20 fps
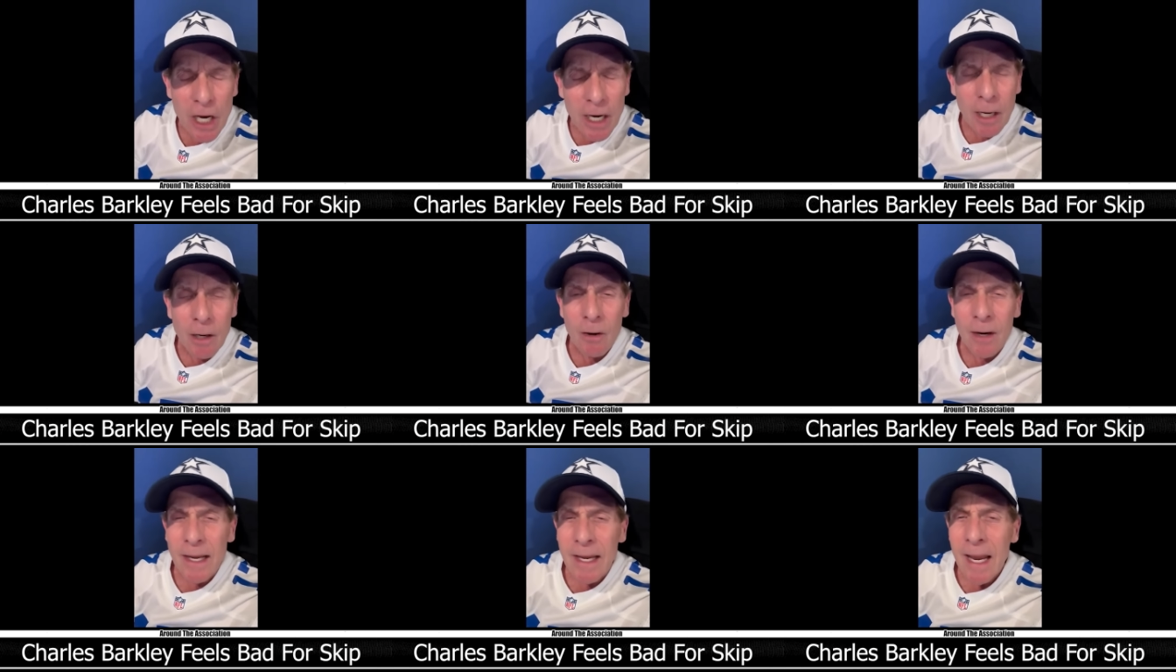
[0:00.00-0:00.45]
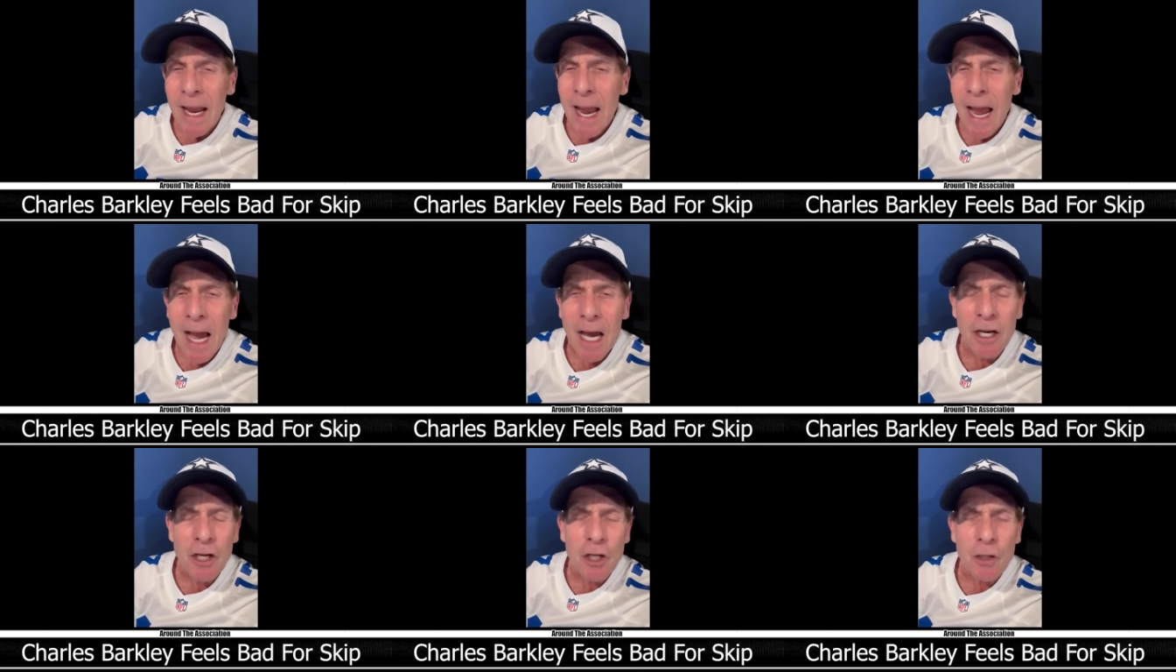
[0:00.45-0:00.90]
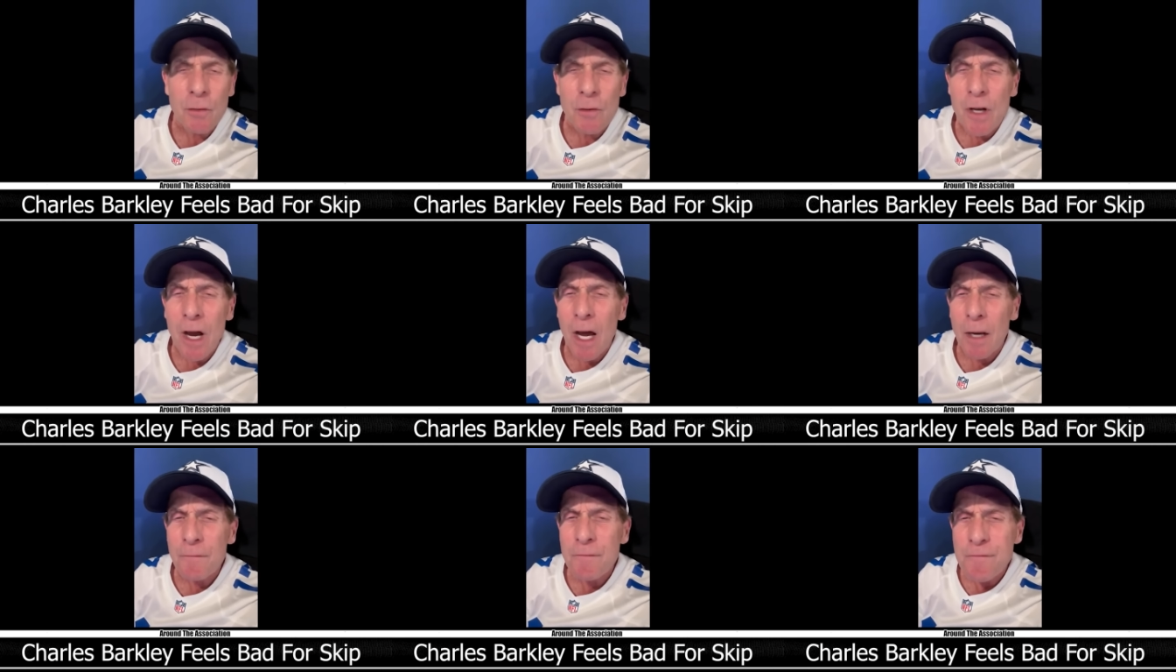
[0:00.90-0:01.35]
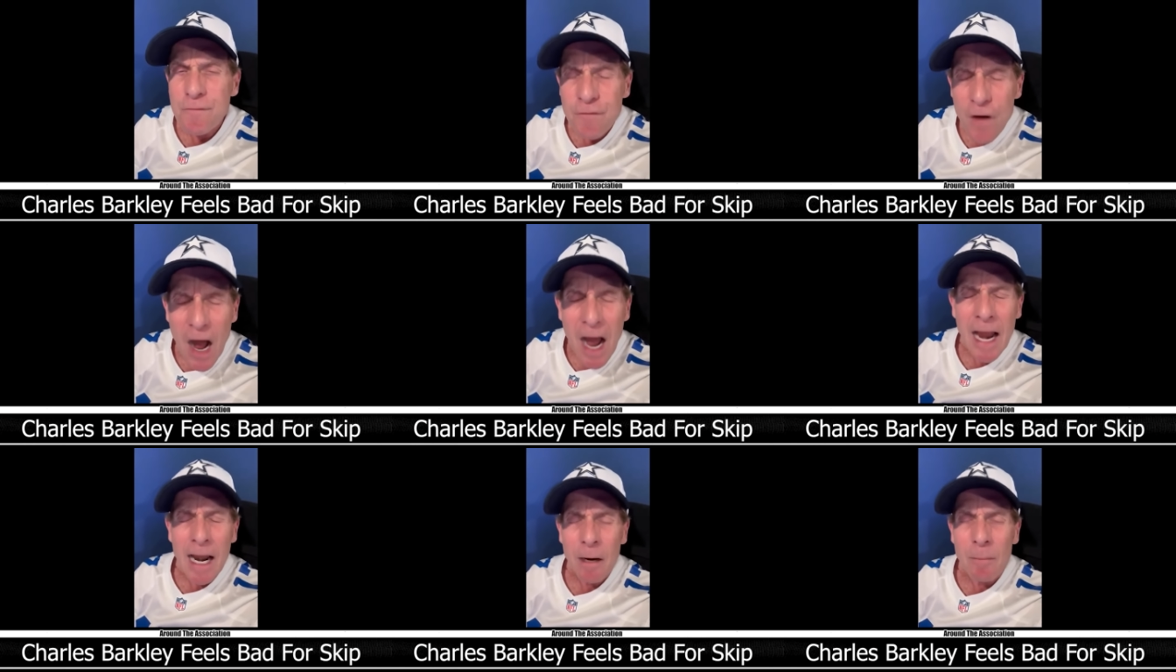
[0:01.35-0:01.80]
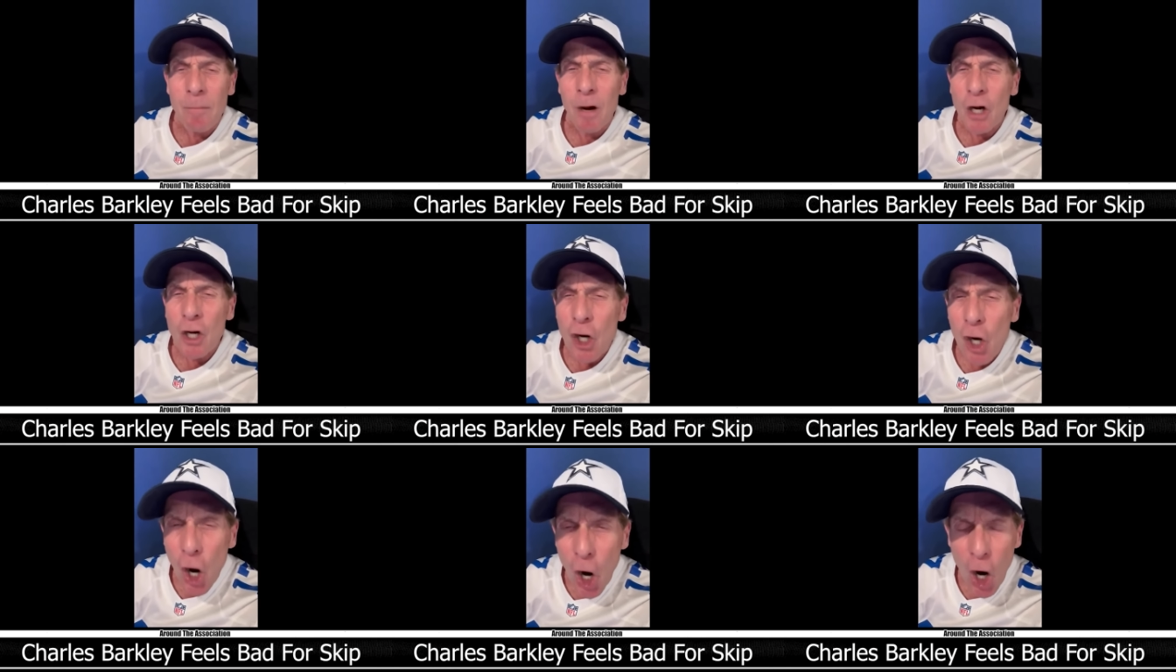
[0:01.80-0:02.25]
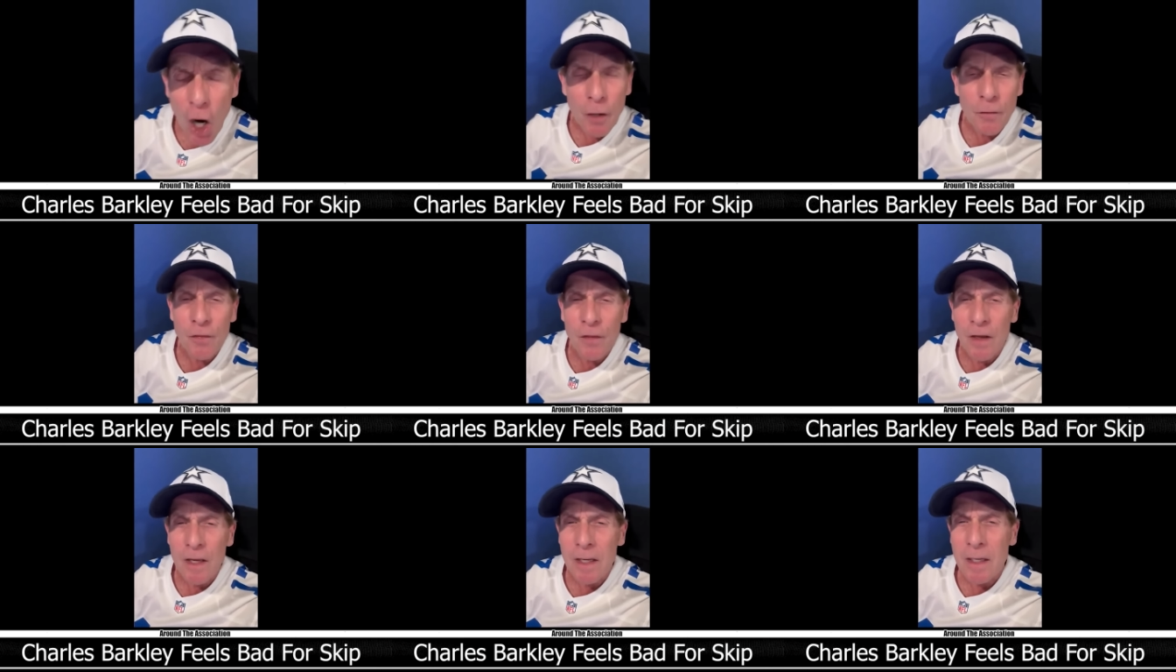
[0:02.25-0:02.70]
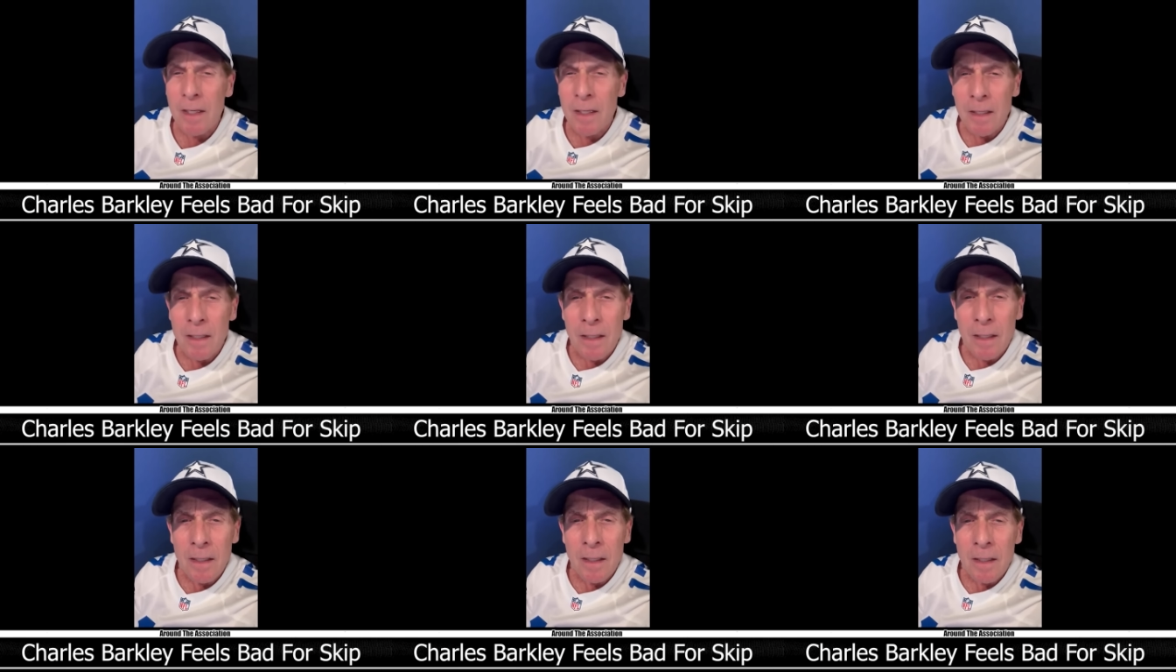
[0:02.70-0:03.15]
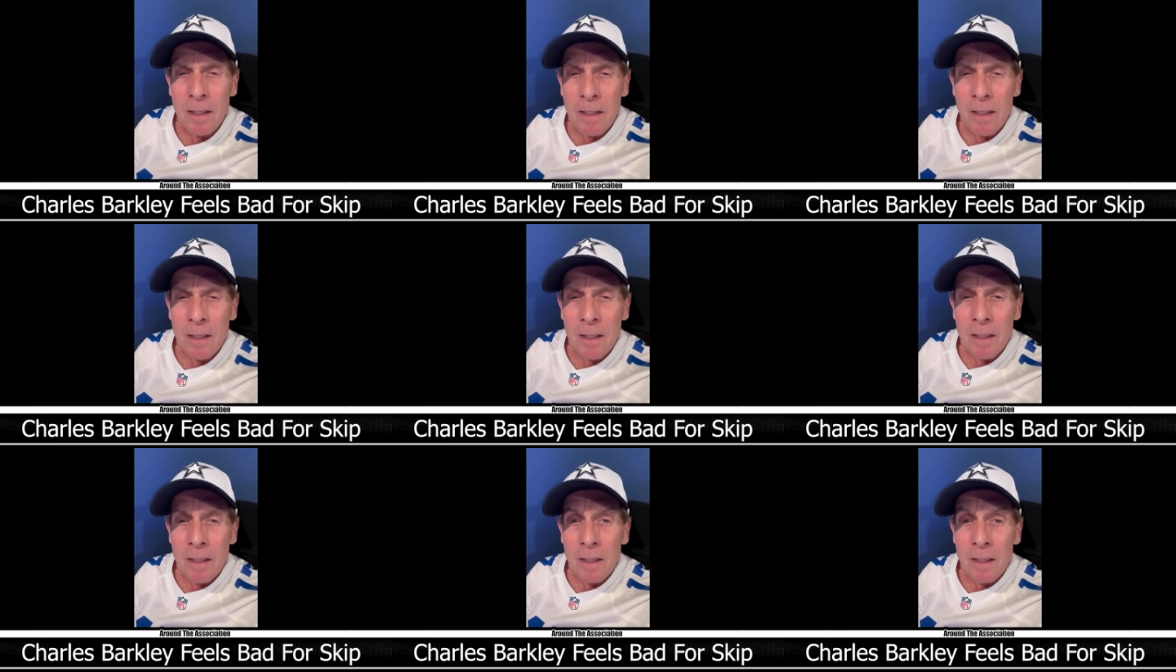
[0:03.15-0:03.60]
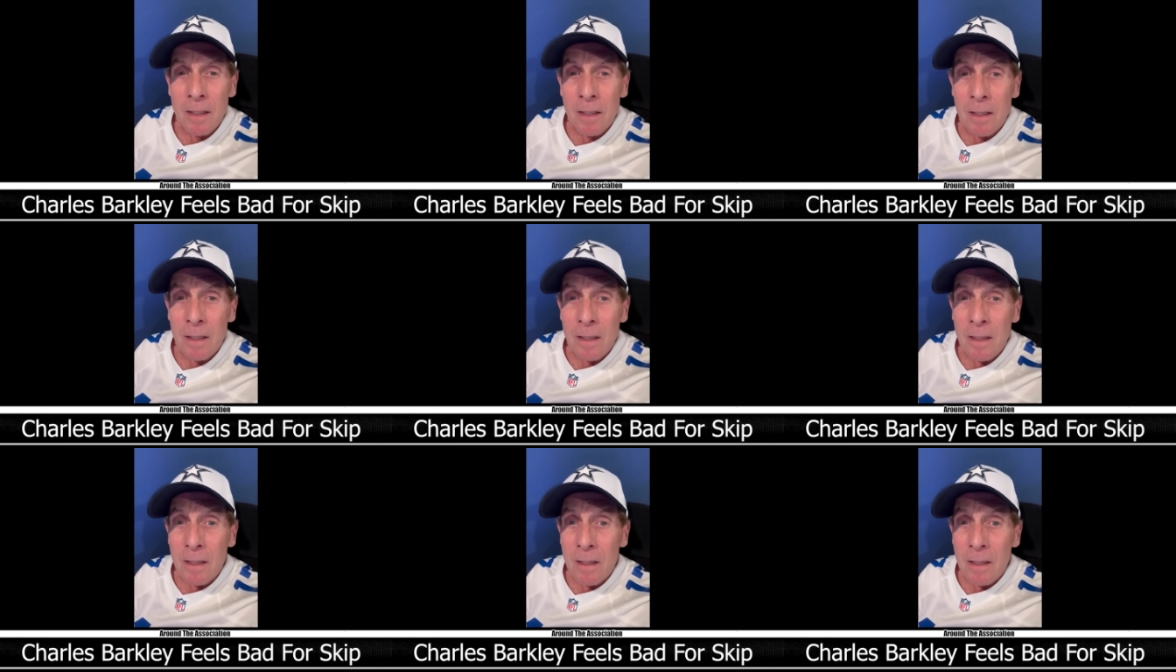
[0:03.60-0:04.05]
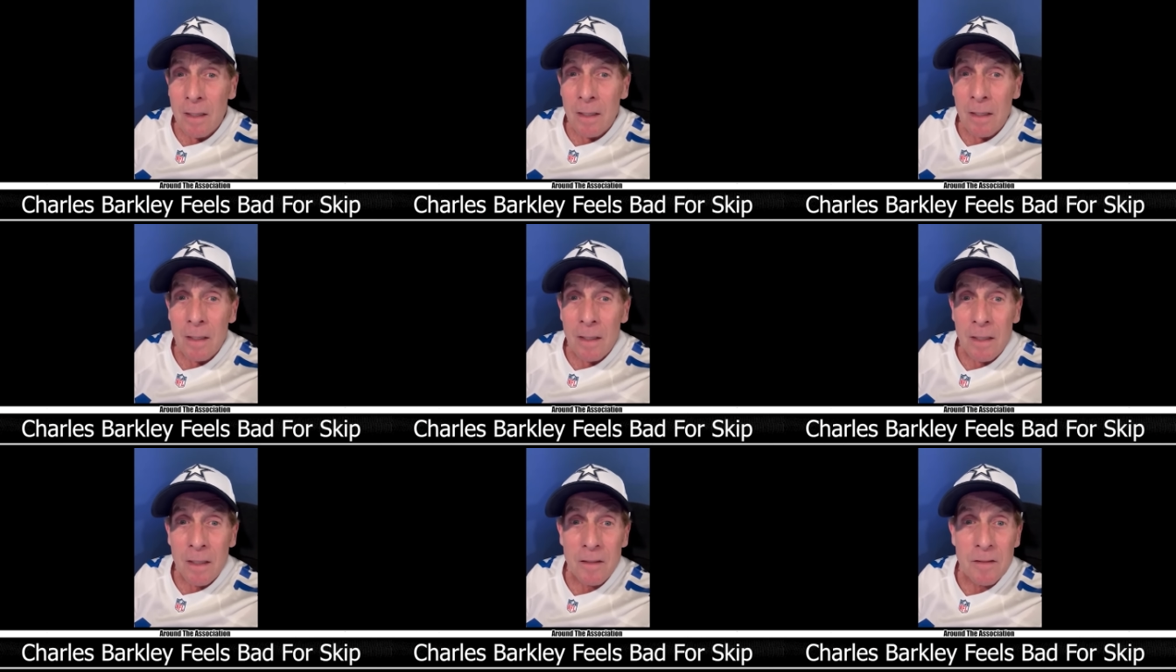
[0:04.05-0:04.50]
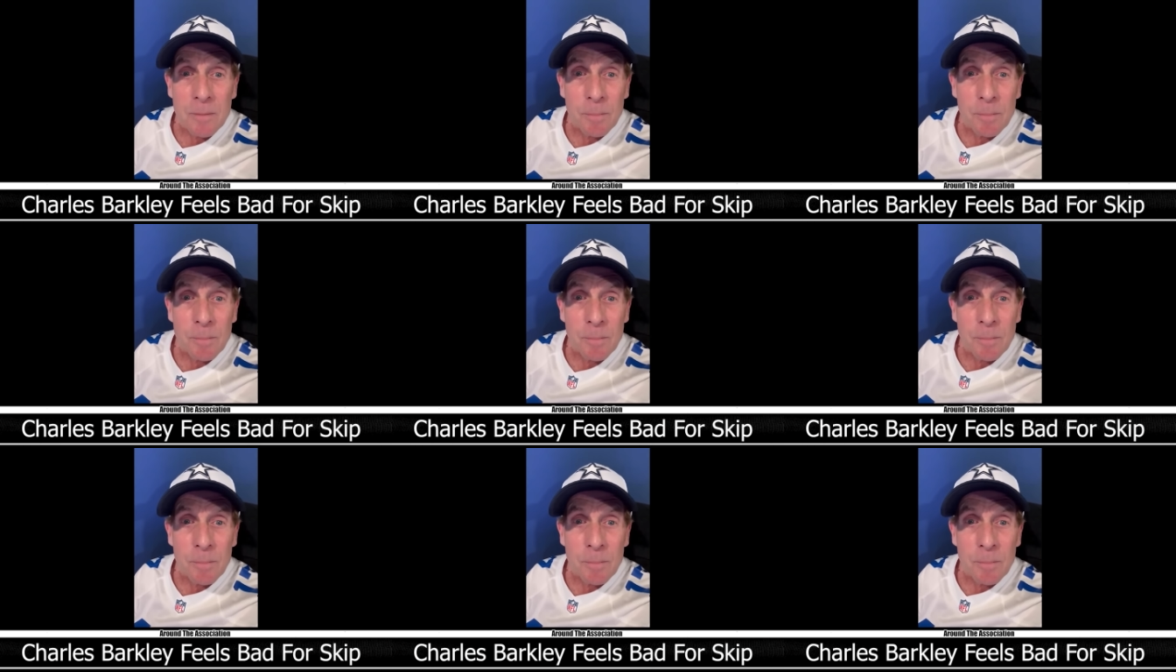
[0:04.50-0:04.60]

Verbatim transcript: these are the reasons why people don't like Skip Bayless. It goes far beyond just